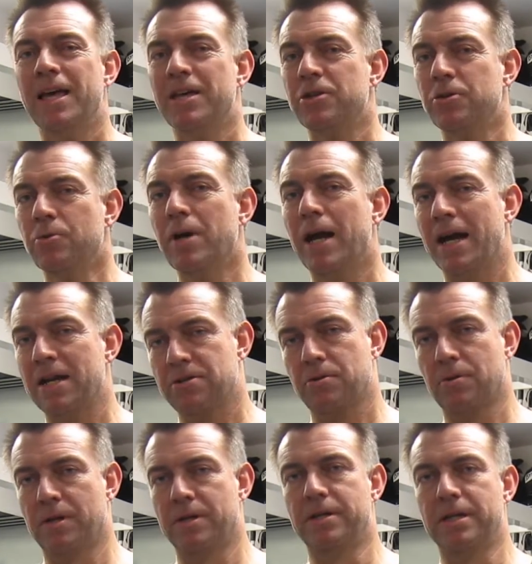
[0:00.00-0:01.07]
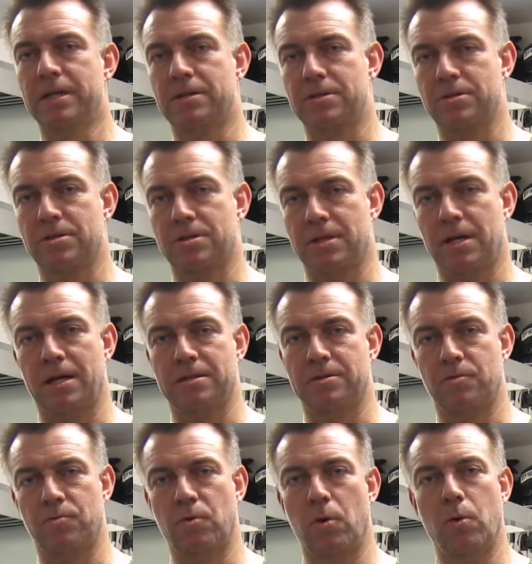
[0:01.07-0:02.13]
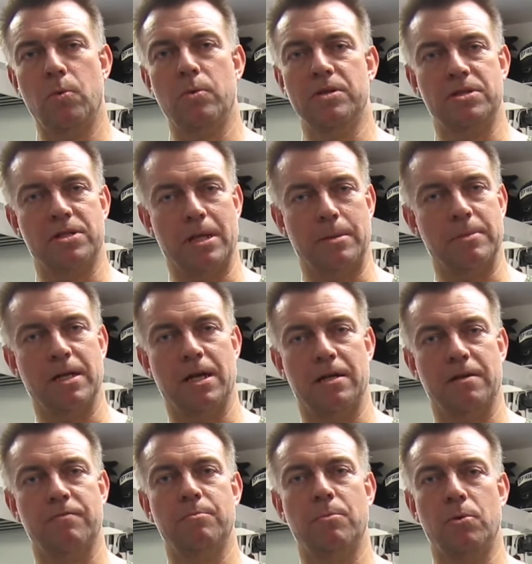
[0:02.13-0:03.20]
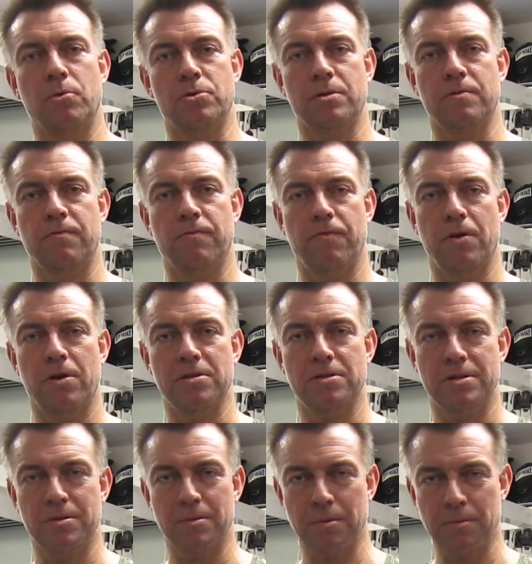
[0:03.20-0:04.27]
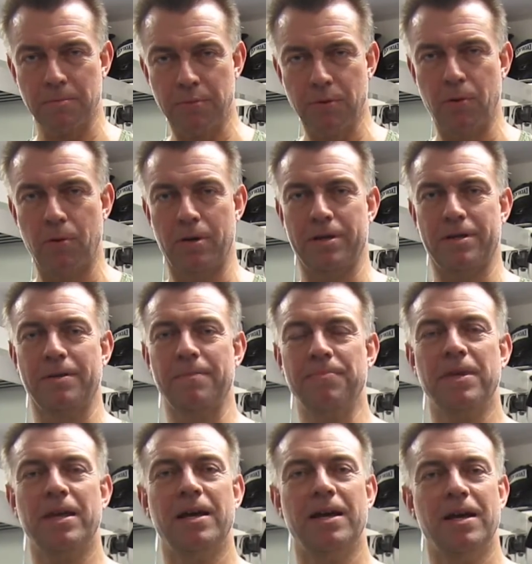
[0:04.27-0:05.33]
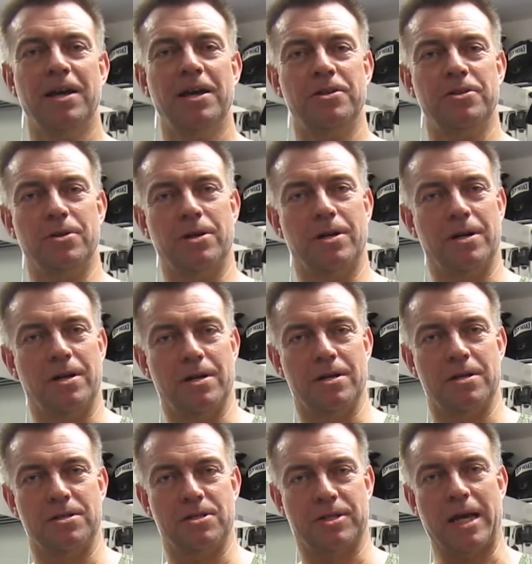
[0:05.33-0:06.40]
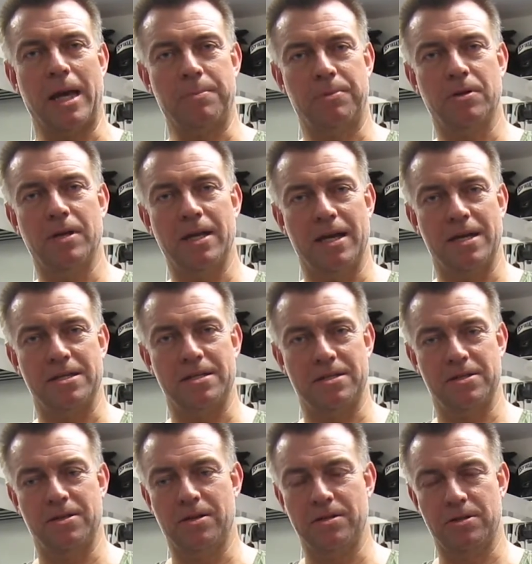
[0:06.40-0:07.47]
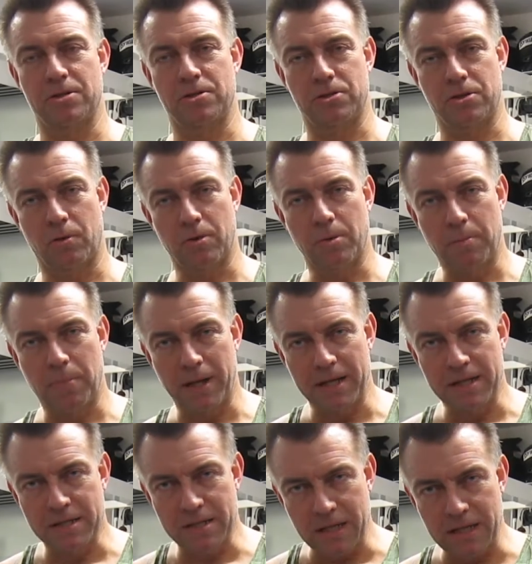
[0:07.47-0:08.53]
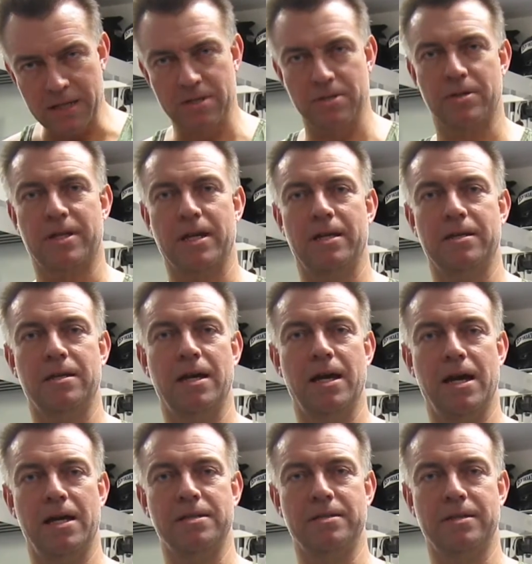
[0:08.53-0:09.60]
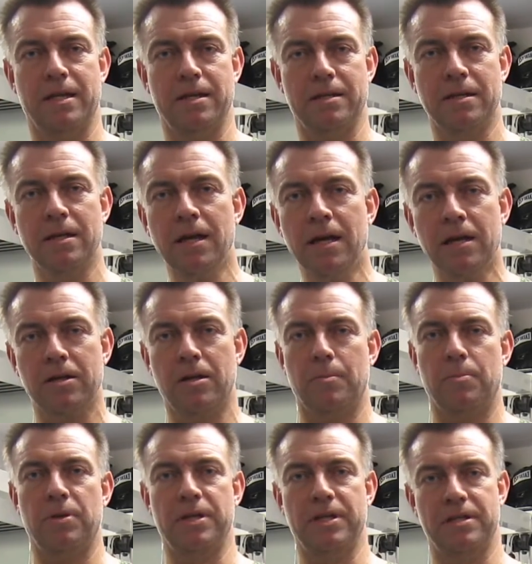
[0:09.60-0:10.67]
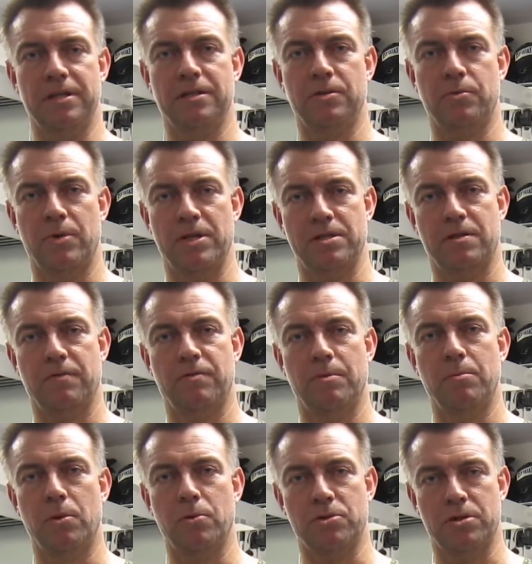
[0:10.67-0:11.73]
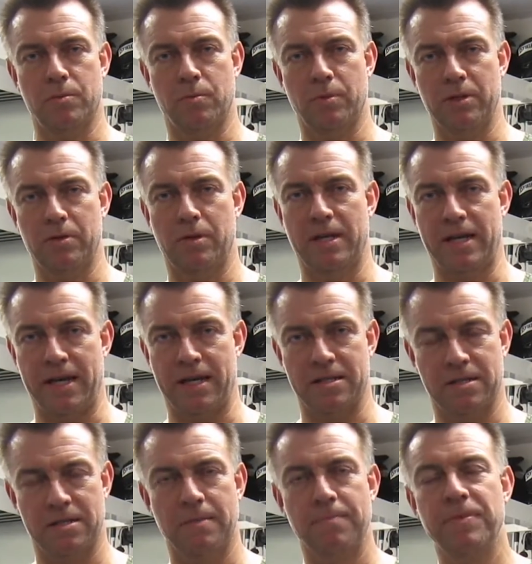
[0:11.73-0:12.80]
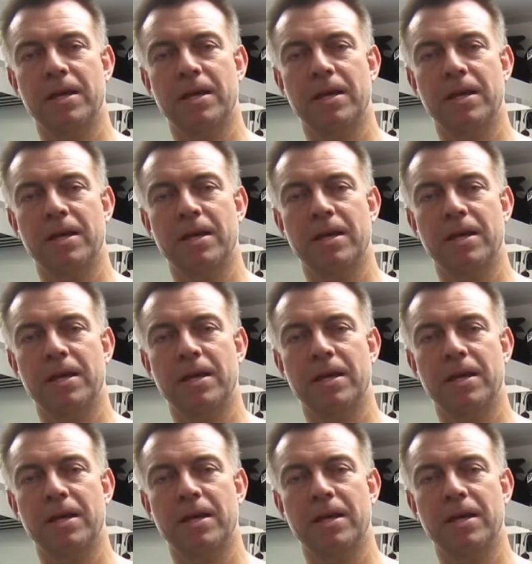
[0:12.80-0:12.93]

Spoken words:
You actually need to start the row with the same kind of motion. First, pulling your scapulas, your shoulder blades in together, and then completing the rest of the motion with your lats.